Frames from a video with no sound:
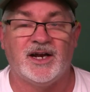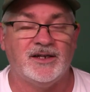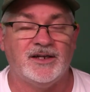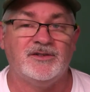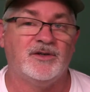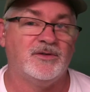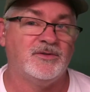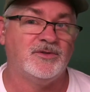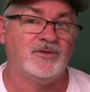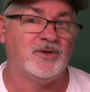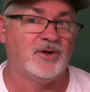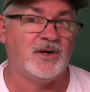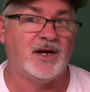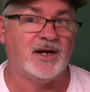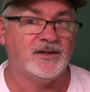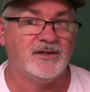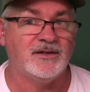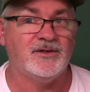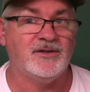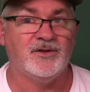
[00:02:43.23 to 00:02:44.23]
I don't know
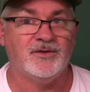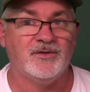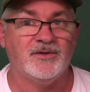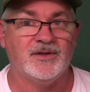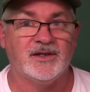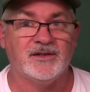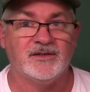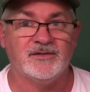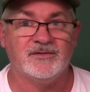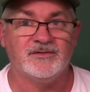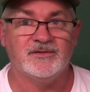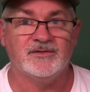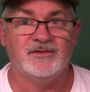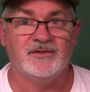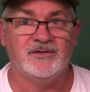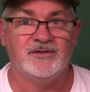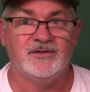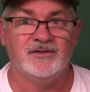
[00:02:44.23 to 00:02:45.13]
how to do this.